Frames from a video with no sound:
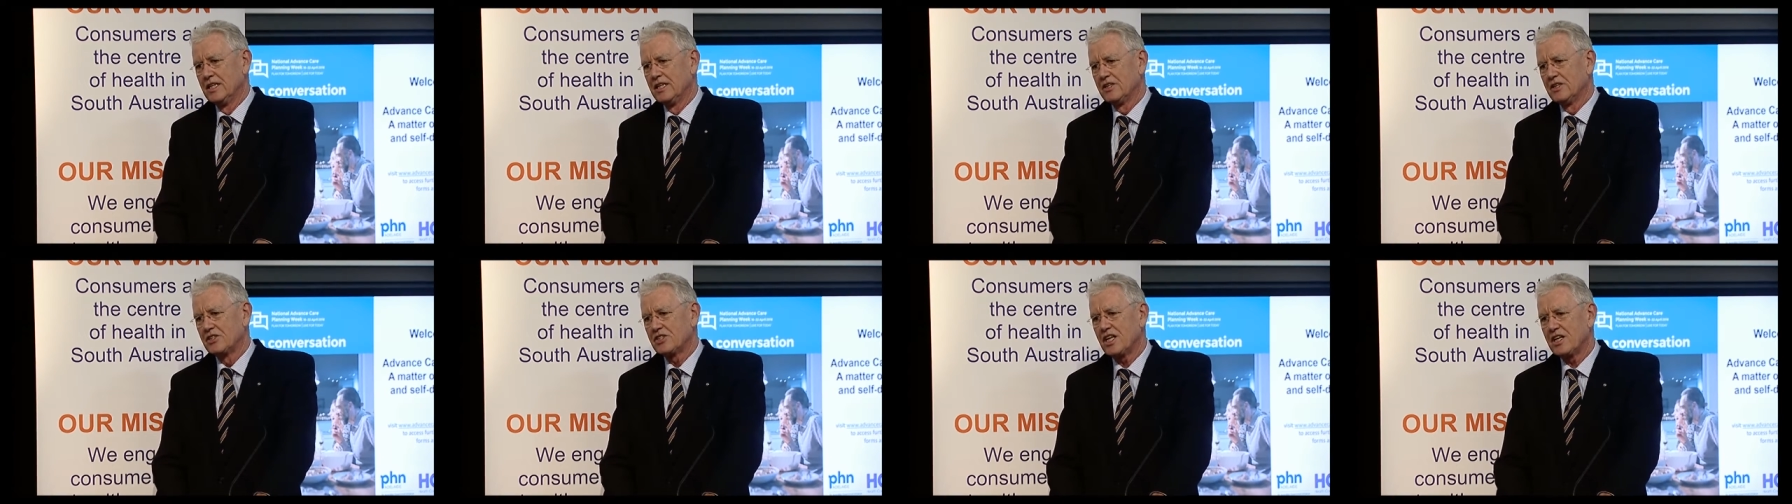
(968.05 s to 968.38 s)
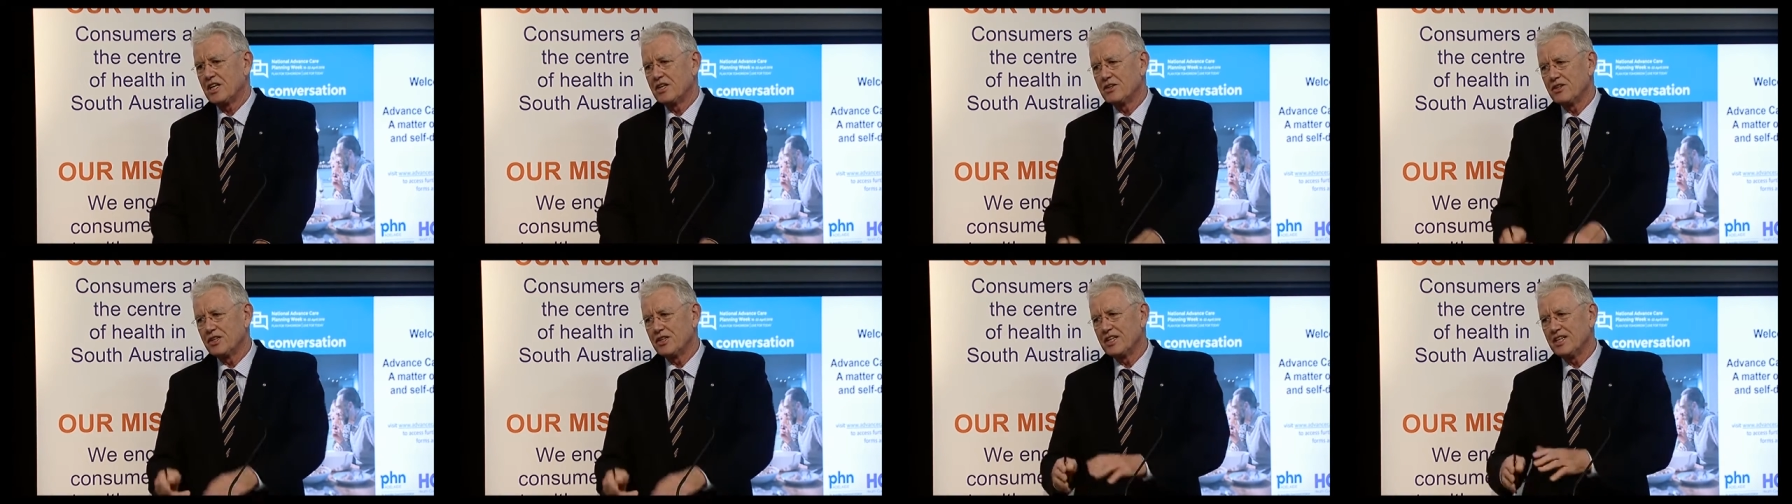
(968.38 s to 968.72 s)

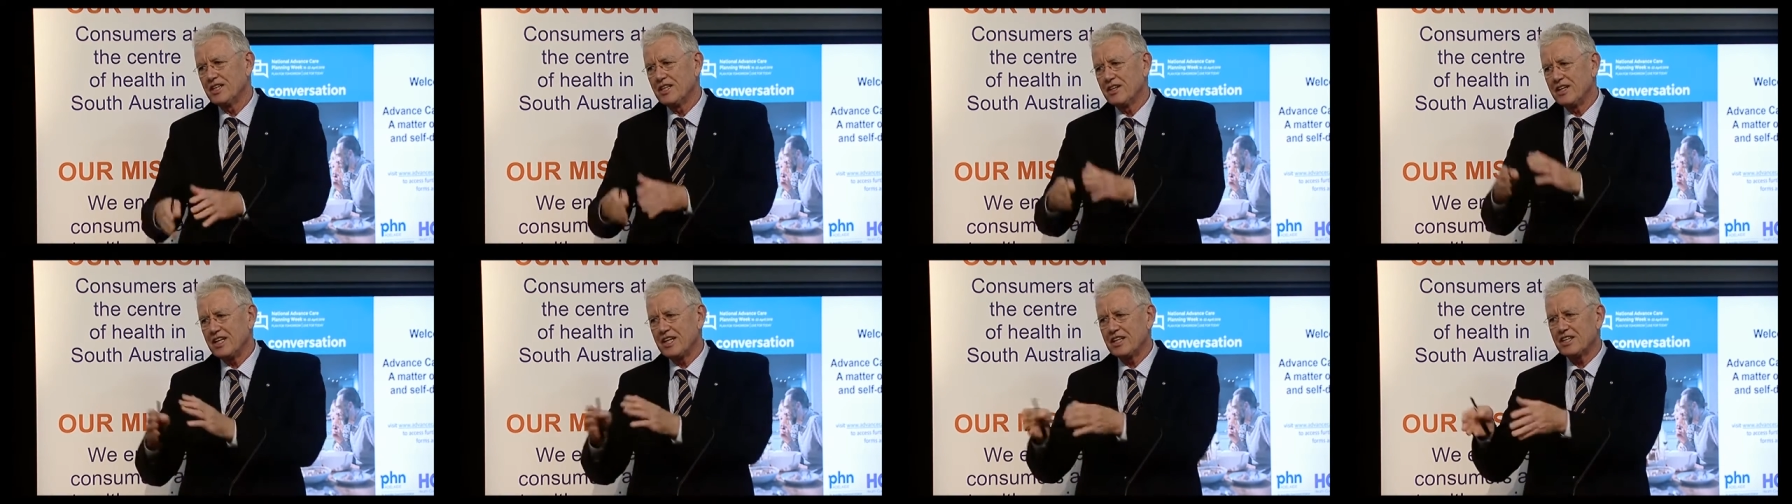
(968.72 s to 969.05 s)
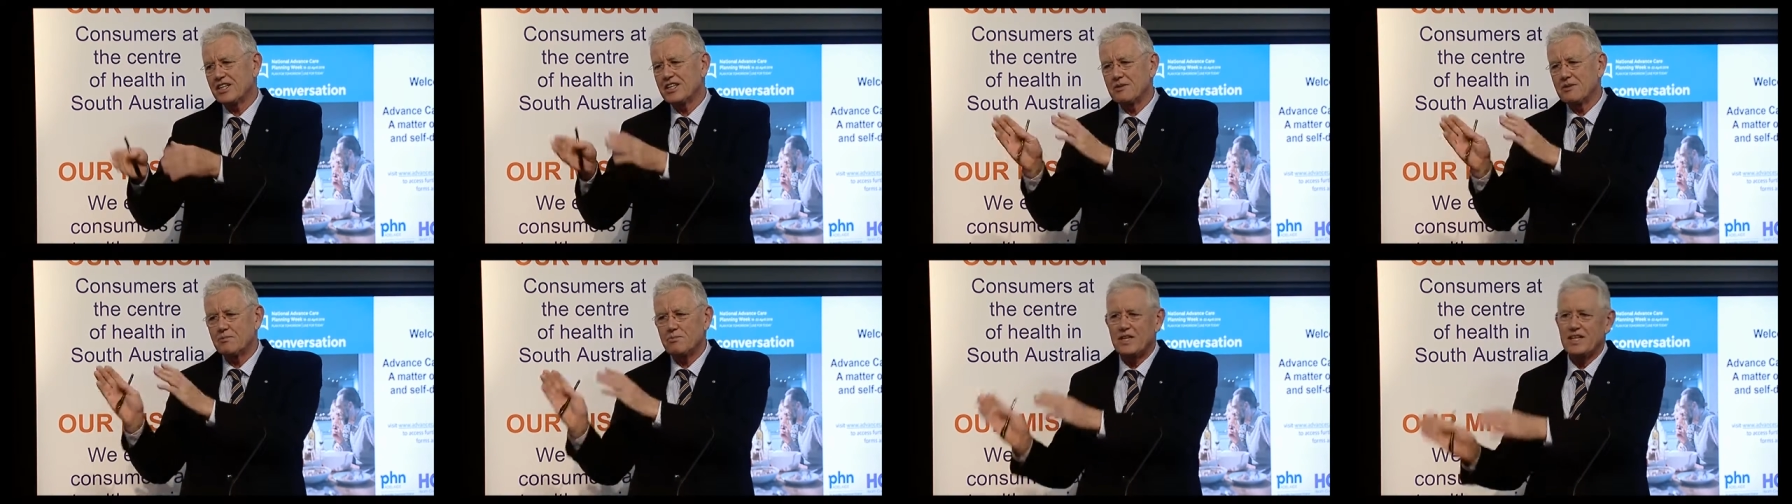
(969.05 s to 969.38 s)
So, you know, it
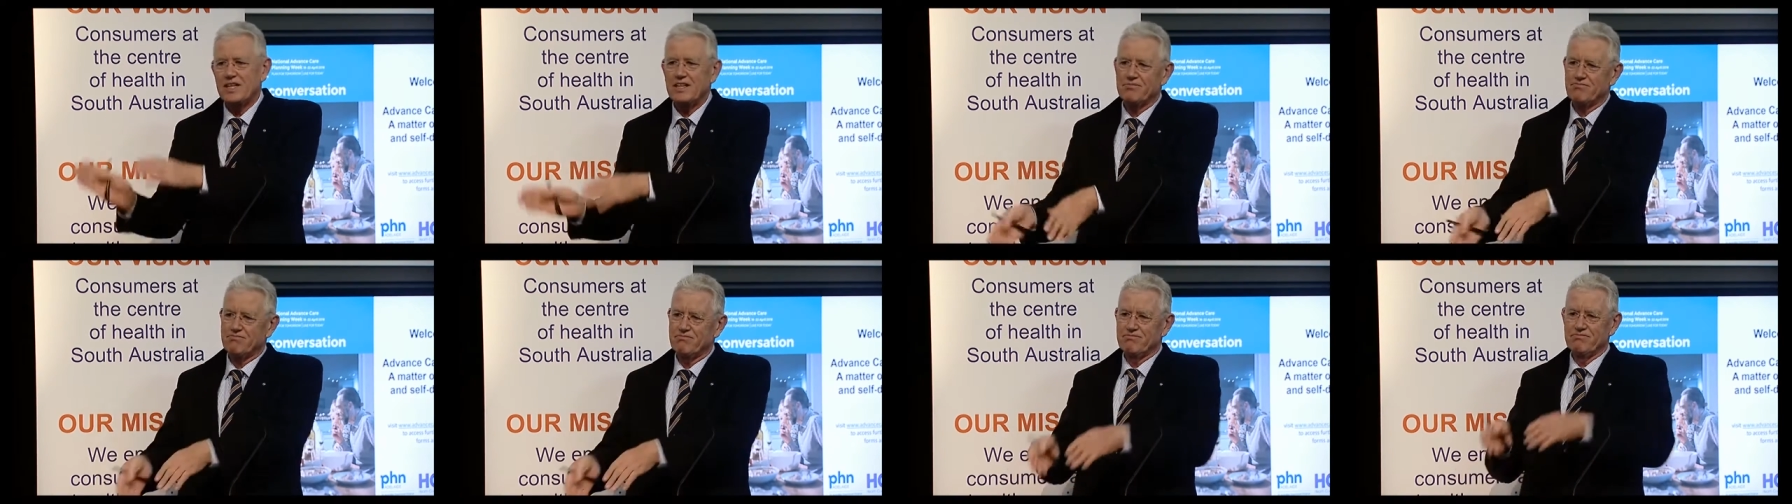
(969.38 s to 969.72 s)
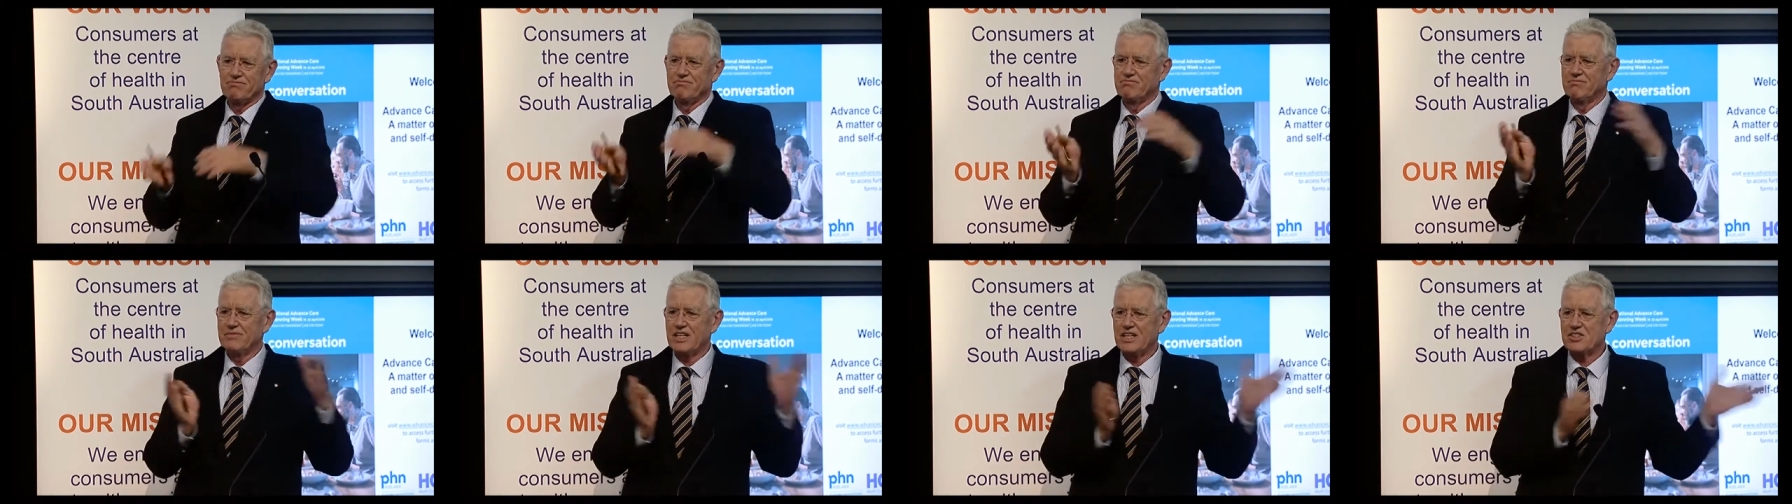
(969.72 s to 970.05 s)
can be
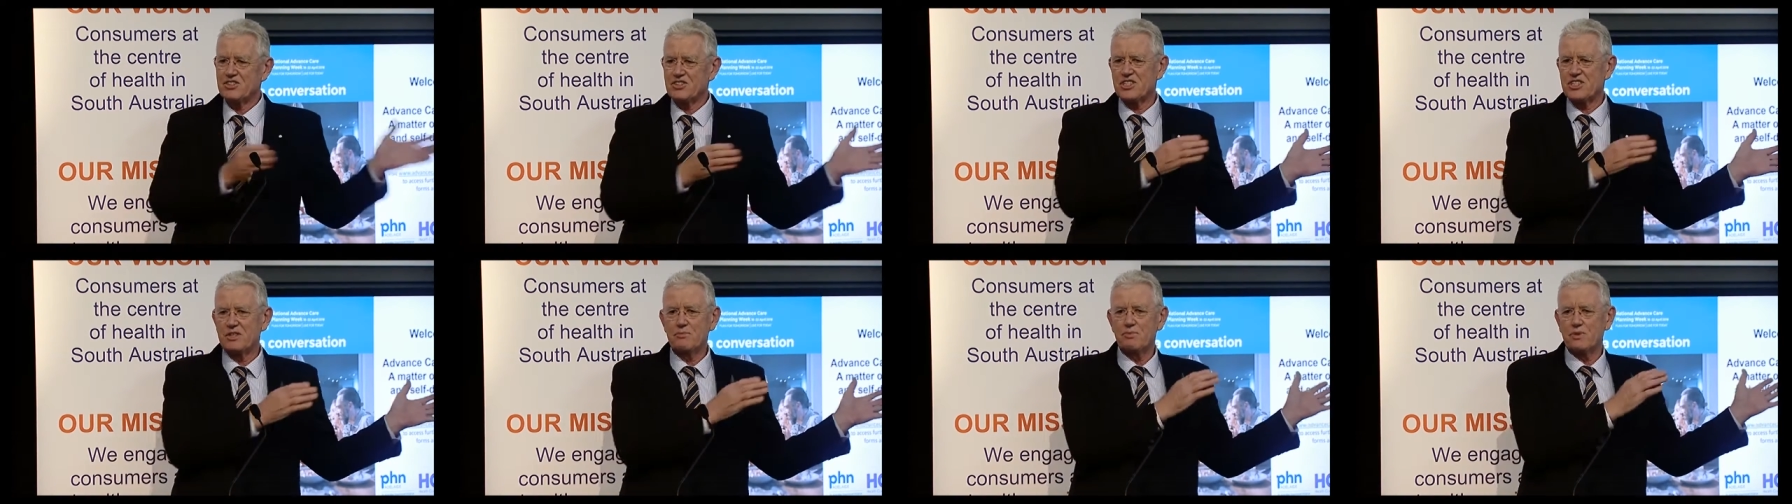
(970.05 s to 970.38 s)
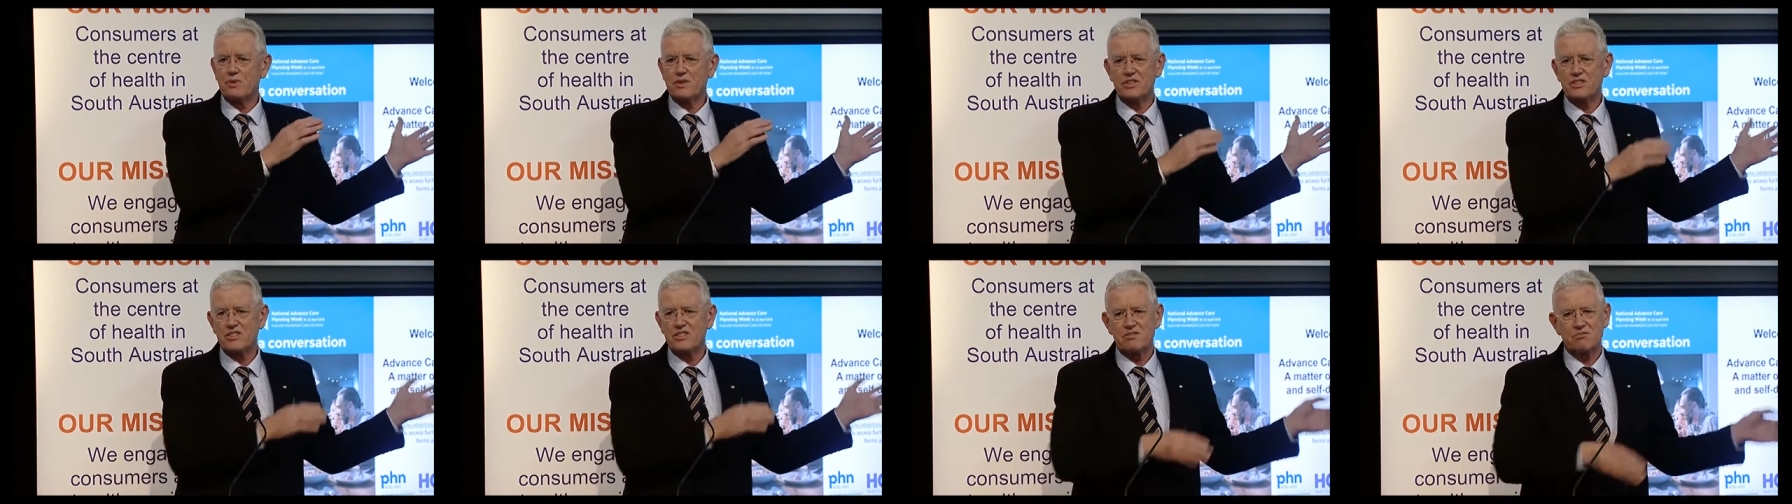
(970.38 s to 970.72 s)
as
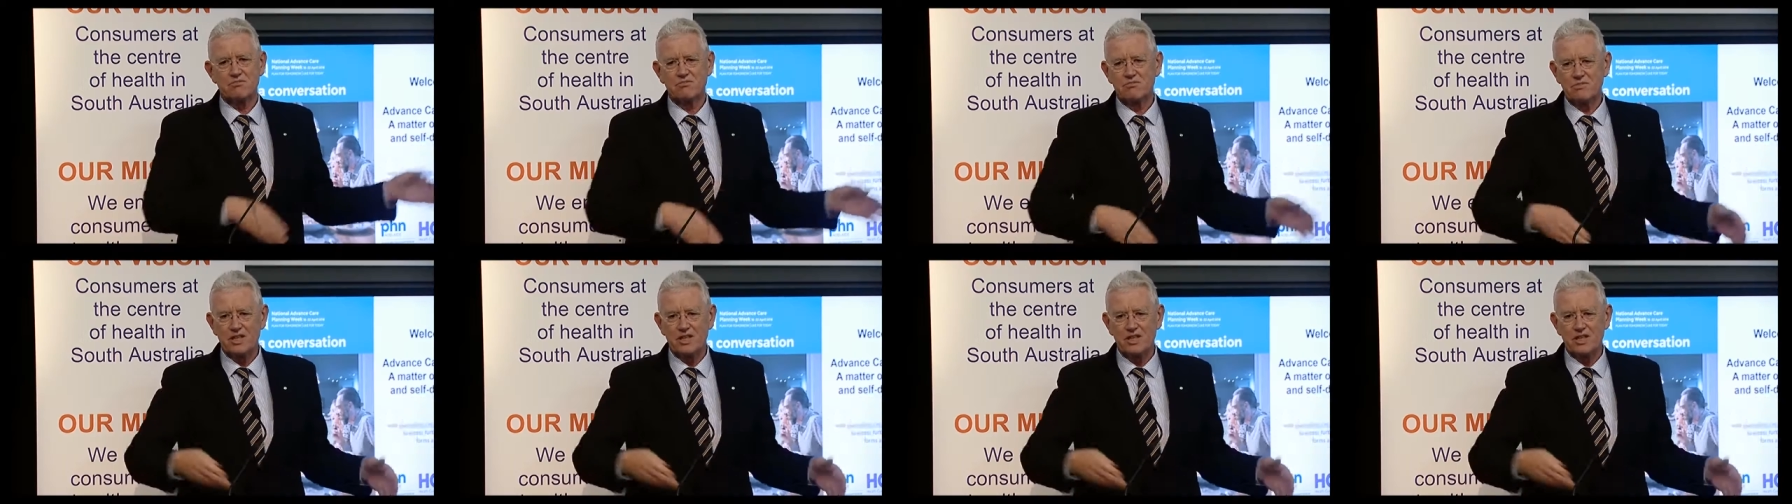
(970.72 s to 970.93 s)
simple as,